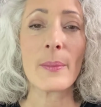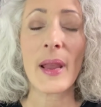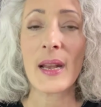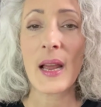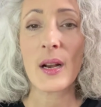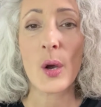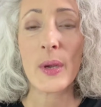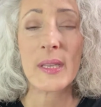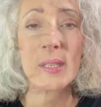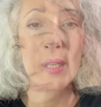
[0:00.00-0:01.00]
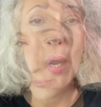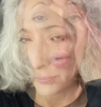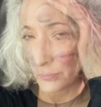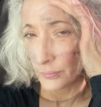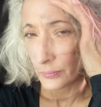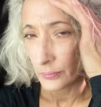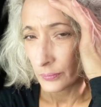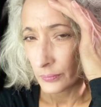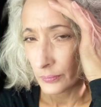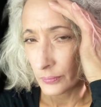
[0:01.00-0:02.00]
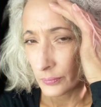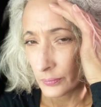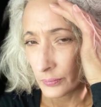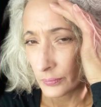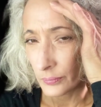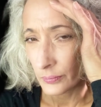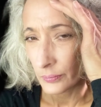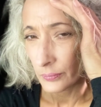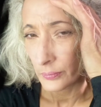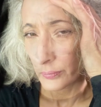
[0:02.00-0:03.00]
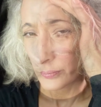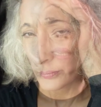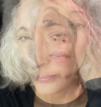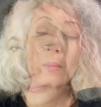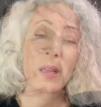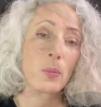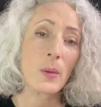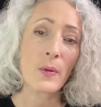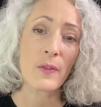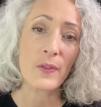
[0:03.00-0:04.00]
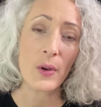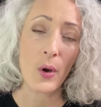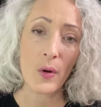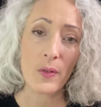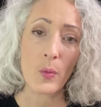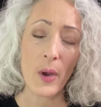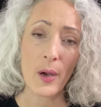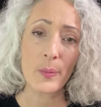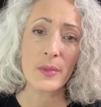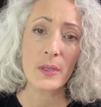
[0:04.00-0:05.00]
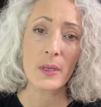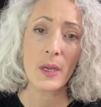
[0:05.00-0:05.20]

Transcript: may not always know what's going on. It can make people feel overwhelmed.